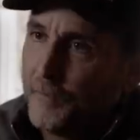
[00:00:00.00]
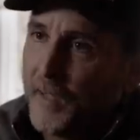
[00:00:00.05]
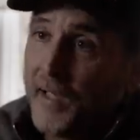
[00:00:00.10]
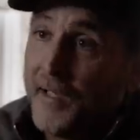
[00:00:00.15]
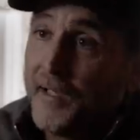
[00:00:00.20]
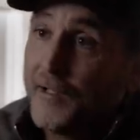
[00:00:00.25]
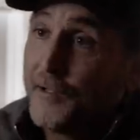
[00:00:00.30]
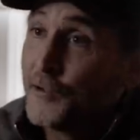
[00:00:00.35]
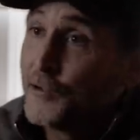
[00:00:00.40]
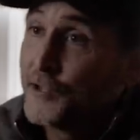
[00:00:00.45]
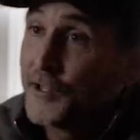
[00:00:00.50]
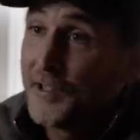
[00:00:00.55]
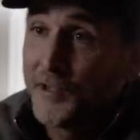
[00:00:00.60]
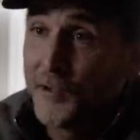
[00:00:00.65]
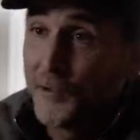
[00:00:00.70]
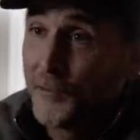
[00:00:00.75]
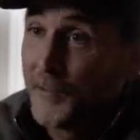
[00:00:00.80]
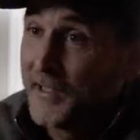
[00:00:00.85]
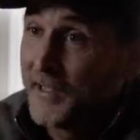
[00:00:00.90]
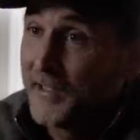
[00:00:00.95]
my energy
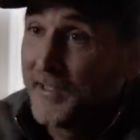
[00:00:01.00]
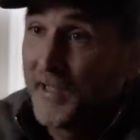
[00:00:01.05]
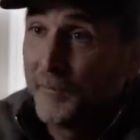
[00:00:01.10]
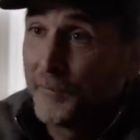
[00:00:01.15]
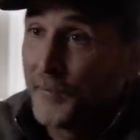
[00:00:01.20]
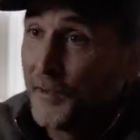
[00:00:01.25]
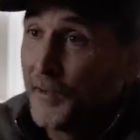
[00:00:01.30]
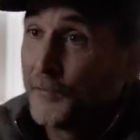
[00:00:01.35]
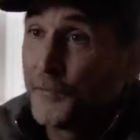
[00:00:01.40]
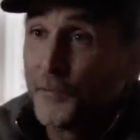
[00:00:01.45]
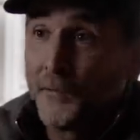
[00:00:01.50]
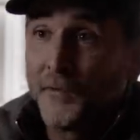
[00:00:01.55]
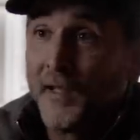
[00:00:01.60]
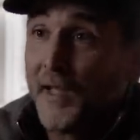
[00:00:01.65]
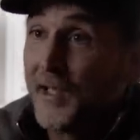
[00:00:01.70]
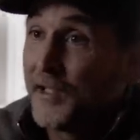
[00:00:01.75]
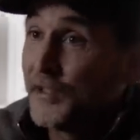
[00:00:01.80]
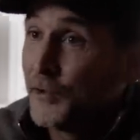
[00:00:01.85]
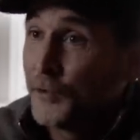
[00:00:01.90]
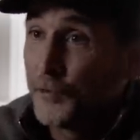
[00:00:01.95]
going in that place was
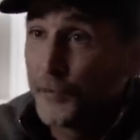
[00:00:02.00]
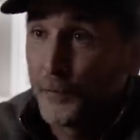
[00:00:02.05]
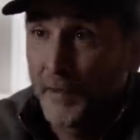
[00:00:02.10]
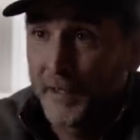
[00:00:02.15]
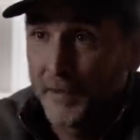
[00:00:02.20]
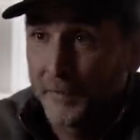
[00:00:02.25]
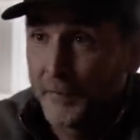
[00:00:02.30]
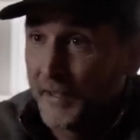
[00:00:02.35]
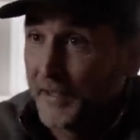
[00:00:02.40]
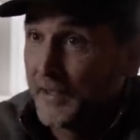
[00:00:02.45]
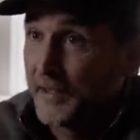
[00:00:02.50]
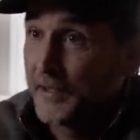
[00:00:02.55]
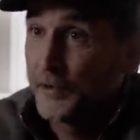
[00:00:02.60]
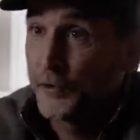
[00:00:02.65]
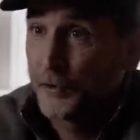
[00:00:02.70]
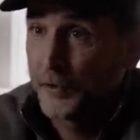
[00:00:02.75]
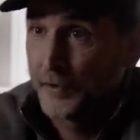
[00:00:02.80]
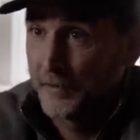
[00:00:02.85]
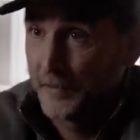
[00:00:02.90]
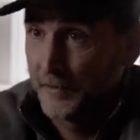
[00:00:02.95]
not going to do anybody any
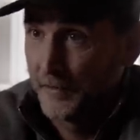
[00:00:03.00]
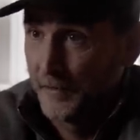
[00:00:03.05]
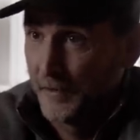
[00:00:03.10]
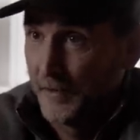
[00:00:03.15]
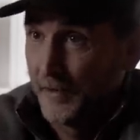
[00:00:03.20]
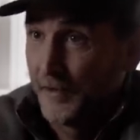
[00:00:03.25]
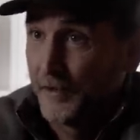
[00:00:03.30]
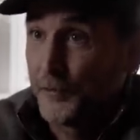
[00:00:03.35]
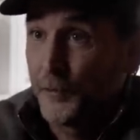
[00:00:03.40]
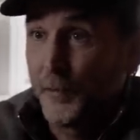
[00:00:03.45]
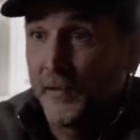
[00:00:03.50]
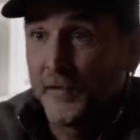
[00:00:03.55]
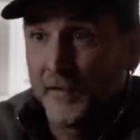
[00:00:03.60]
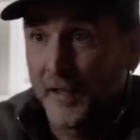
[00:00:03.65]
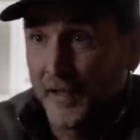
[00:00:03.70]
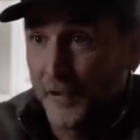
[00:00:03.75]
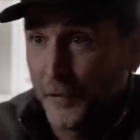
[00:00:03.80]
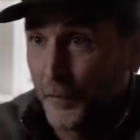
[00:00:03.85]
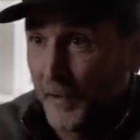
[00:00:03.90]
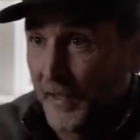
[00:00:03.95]
good. So I
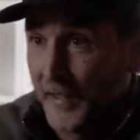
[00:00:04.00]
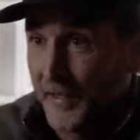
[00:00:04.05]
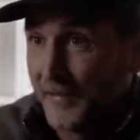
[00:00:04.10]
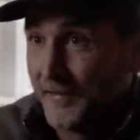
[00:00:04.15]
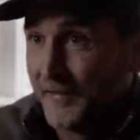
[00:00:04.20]
stayed away.